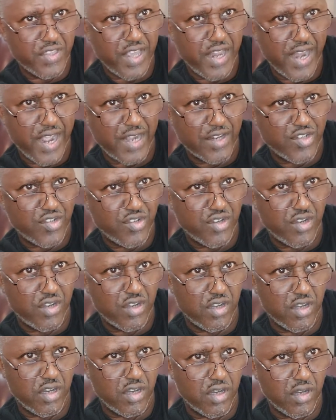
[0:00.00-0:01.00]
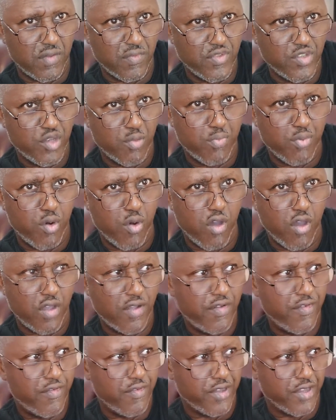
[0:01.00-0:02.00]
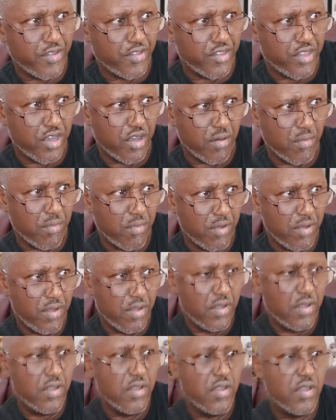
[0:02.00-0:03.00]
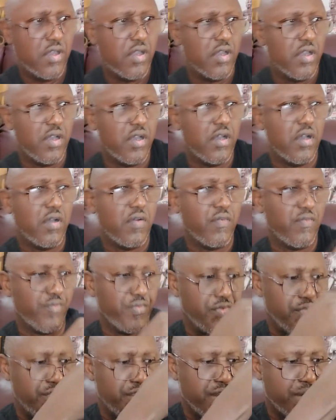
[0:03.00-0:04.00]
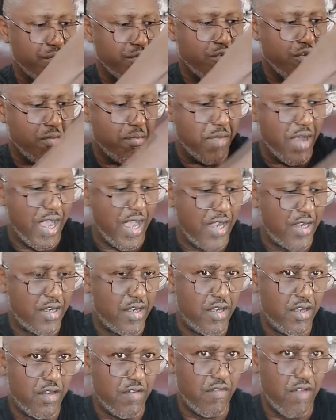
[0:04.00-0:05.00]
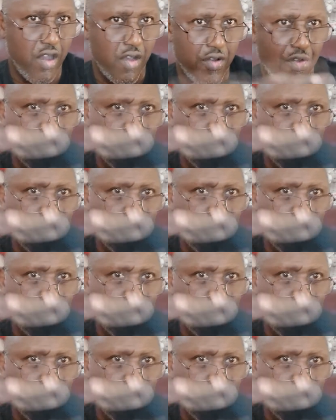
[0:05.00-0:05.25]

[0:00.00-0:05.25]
extra support for your thumb. Then I'm going back around the